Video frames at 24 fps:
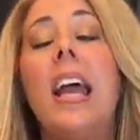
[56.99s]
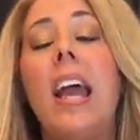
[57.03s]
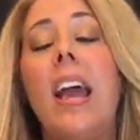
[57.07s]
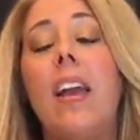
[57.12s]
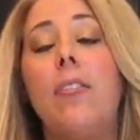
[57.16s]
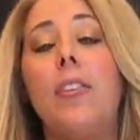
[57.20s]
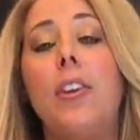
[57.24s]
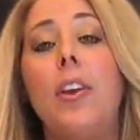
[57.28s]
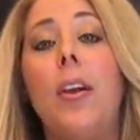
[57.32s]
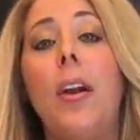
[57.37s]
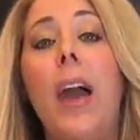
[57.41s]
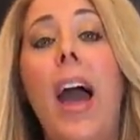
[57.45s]

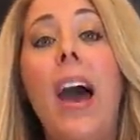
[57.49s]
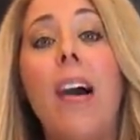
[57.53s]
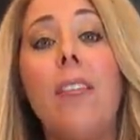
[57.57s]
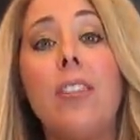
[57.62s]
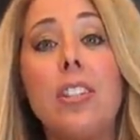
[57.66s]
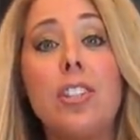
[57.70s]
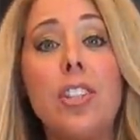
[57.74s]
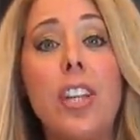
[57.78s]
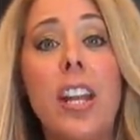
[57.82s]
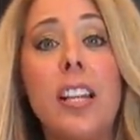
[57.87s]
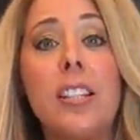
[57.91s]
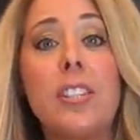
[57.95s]
If you have a
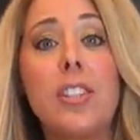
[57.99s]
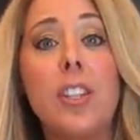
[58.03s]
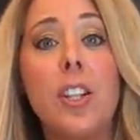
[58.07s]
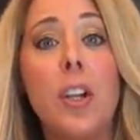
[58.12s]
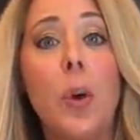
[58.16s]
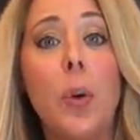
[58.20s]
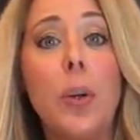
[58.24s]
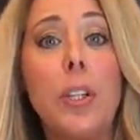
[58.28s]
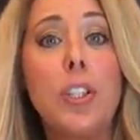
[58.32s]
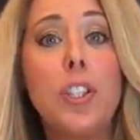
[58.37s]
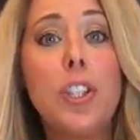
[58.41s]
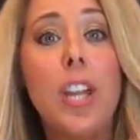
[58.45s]
chance to
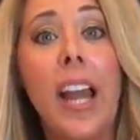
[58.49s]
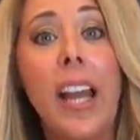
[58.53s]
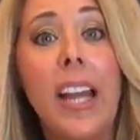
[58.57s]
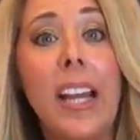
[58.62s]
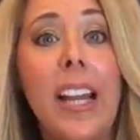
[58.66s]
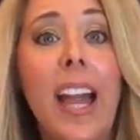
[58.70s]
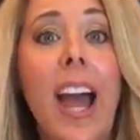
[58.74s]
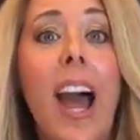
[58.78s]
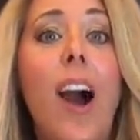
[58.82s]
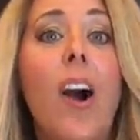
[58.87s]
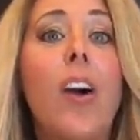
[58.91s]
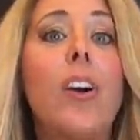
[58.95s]
go and check
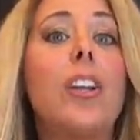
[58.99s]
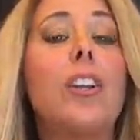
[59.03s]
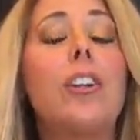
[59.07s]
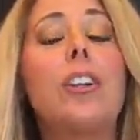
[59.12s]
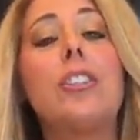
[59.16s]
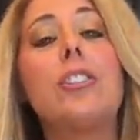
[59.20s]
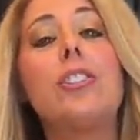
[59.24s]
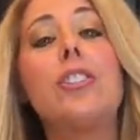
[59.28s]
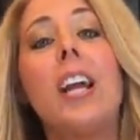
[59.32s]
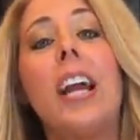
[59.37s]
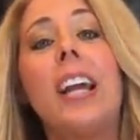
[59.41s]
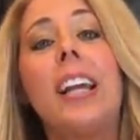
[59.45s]
it out, you
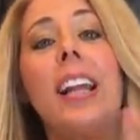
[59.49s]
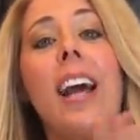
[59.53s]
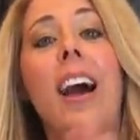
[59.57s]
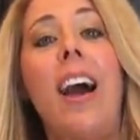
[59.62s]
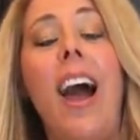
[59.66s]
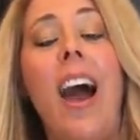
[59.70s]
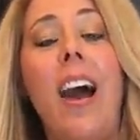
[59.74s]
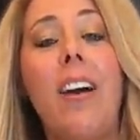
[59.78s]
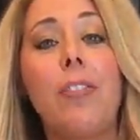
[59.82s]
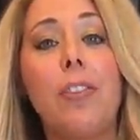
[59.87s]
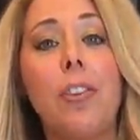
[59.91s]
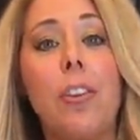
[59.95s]
can check it out
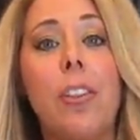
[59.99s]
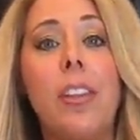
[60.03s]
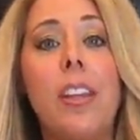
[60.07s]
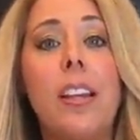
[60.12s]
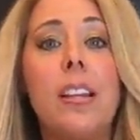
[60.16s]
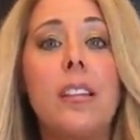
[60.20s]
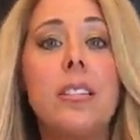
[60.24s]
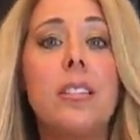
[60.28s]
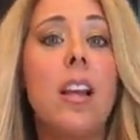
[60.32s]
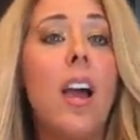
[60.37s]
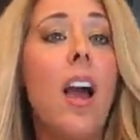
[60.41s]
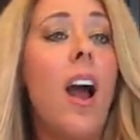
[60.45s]
after
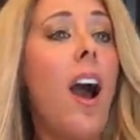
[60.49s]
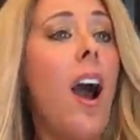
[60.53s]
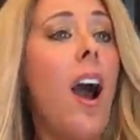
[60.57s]
this.